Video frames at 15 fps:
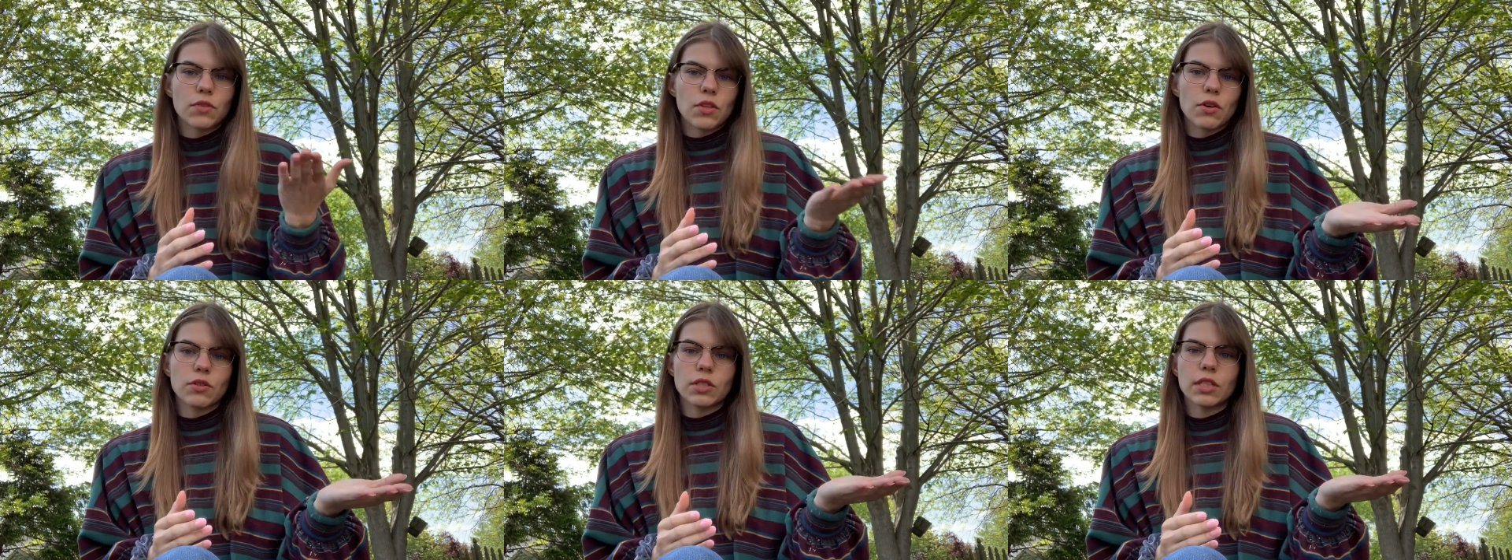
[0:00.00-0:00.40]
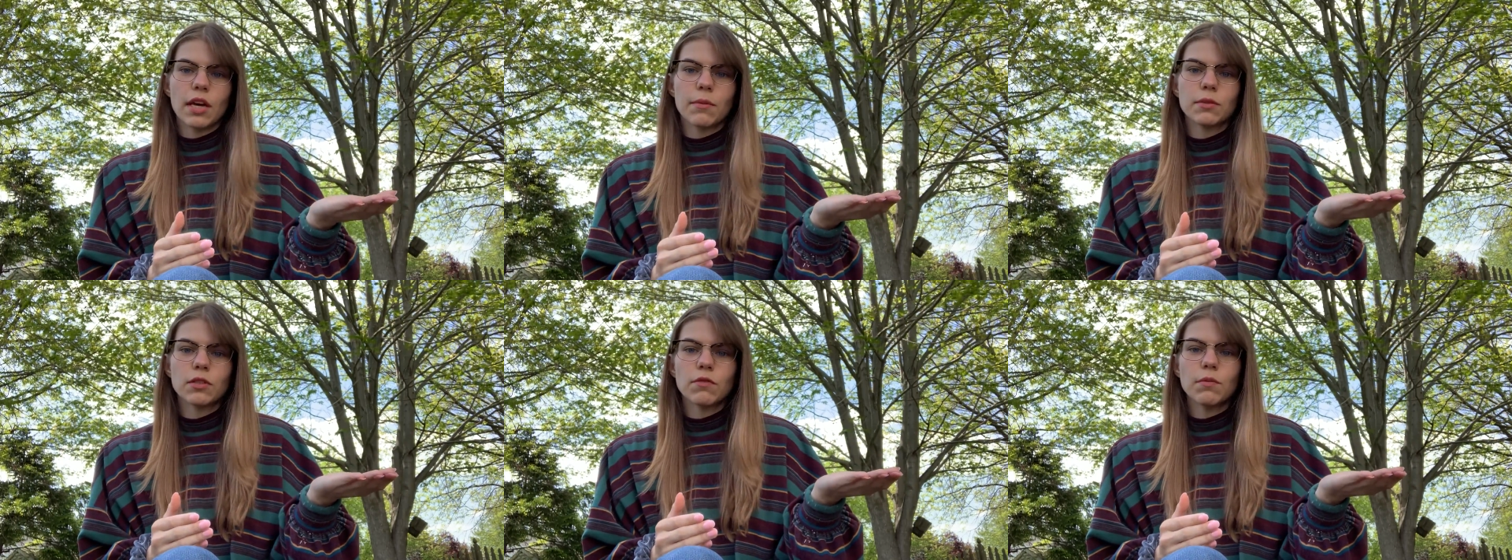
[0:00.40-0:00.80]
those
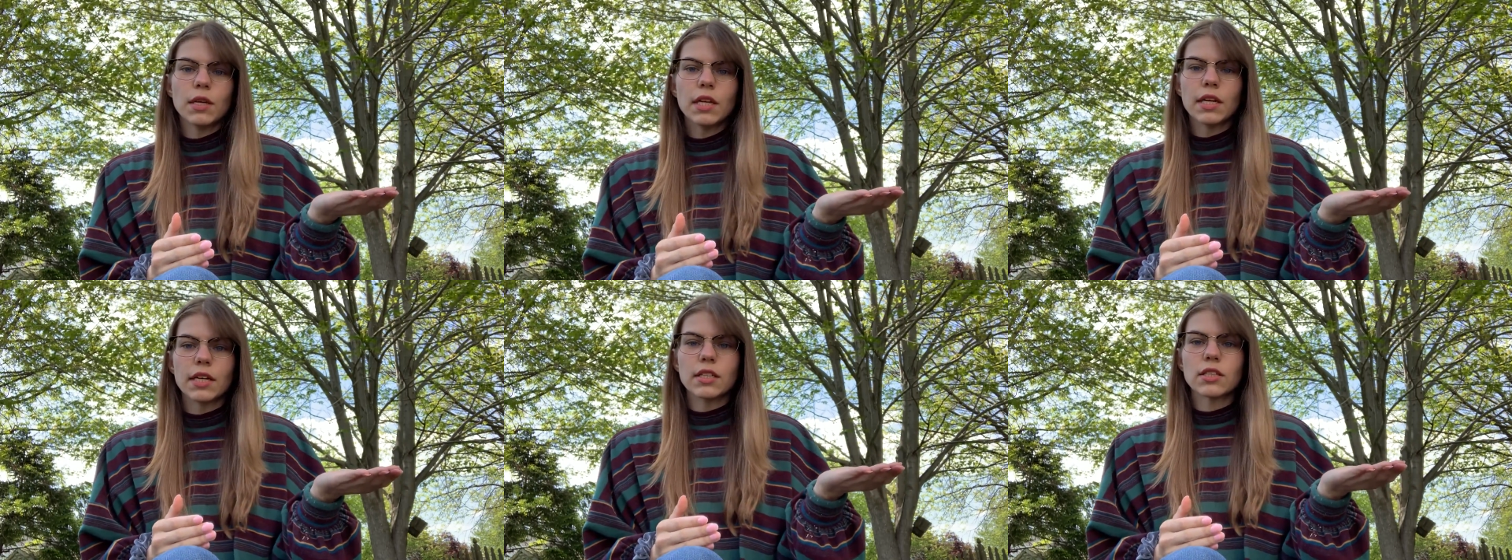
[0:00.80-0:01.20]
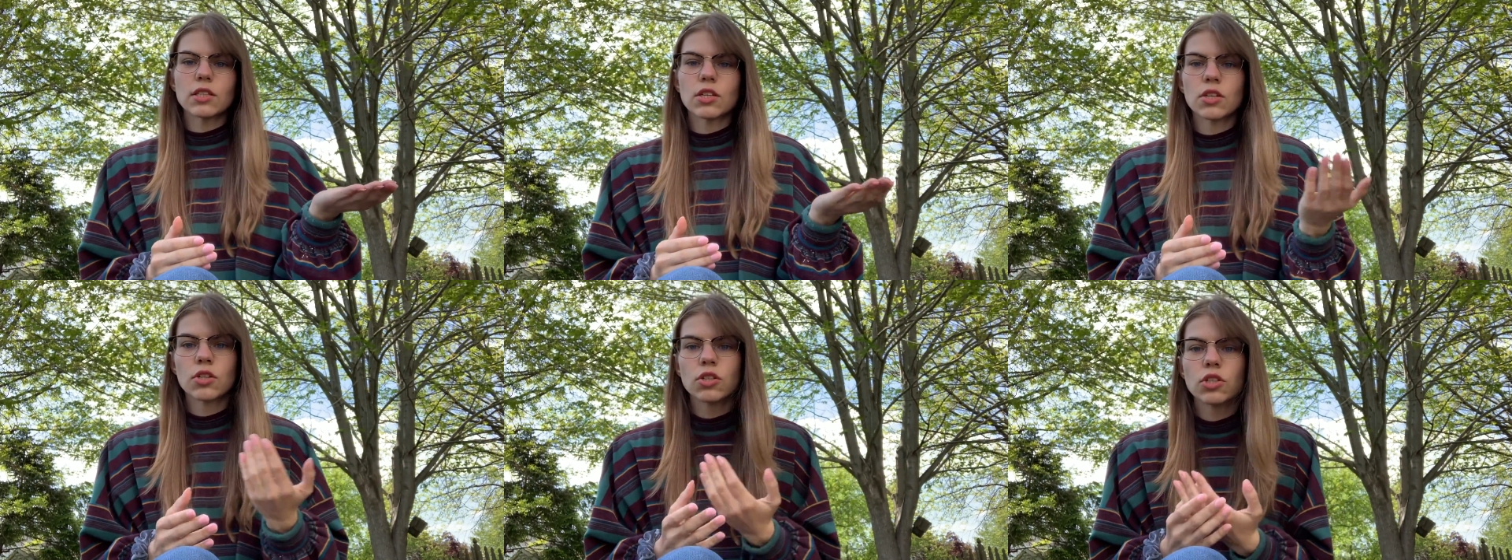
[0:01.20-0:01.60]
types of medias.
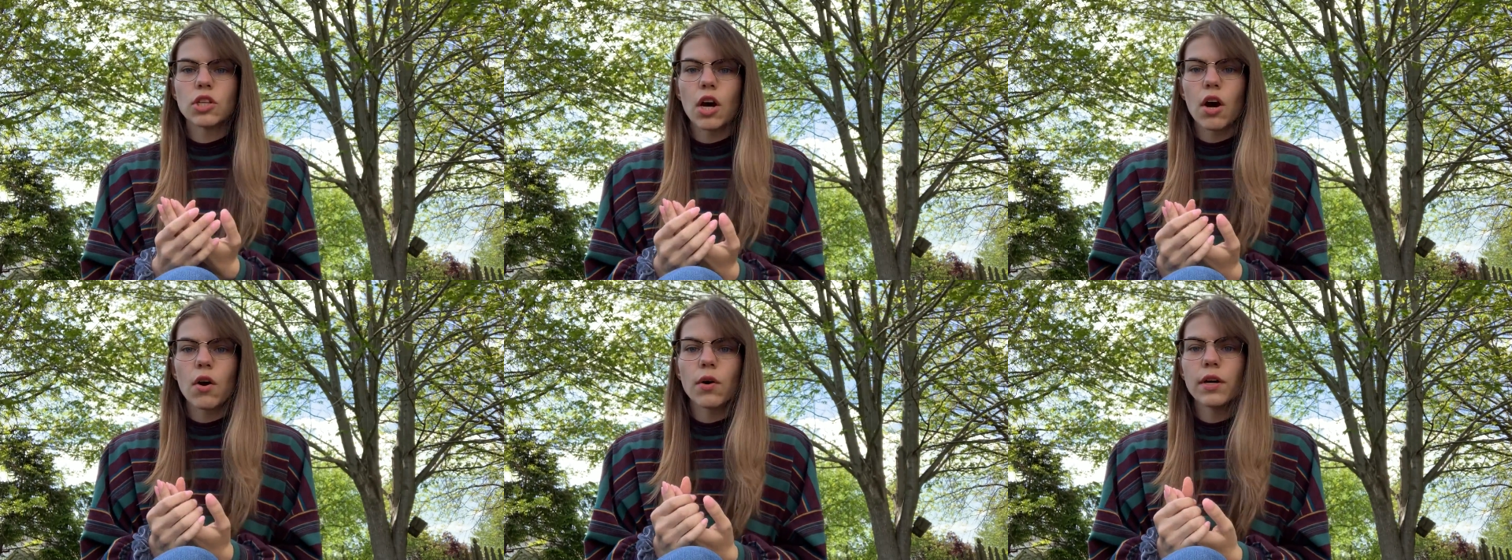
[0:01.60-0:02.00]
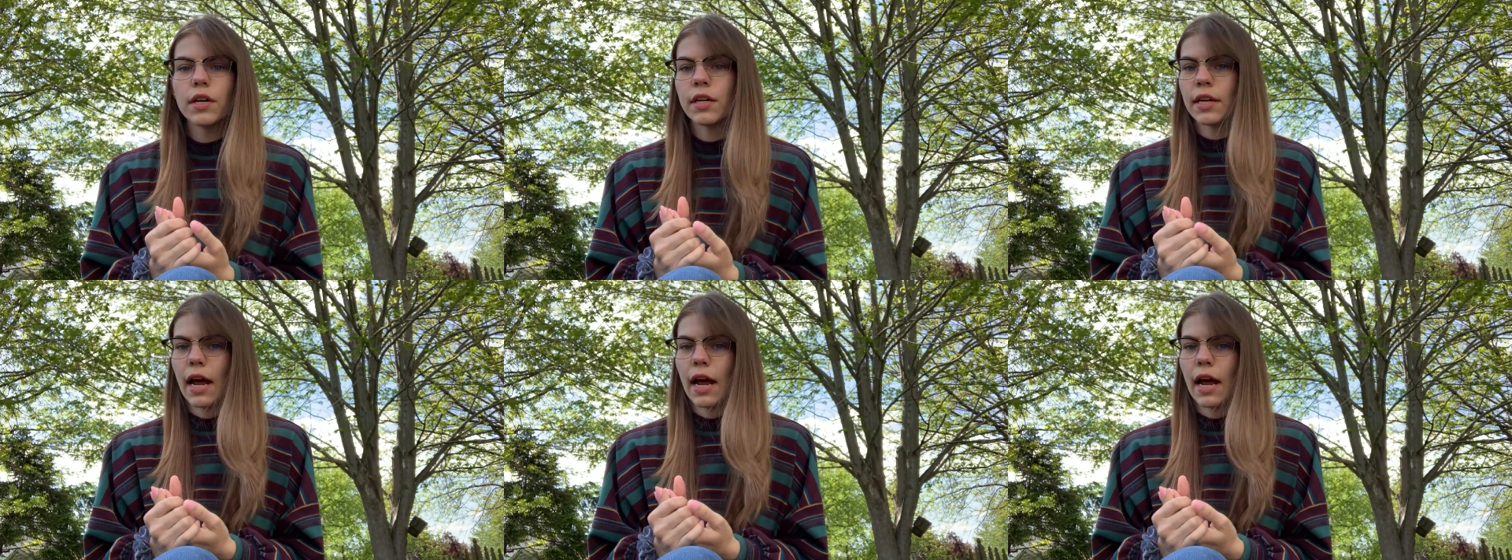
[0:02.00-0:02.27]
So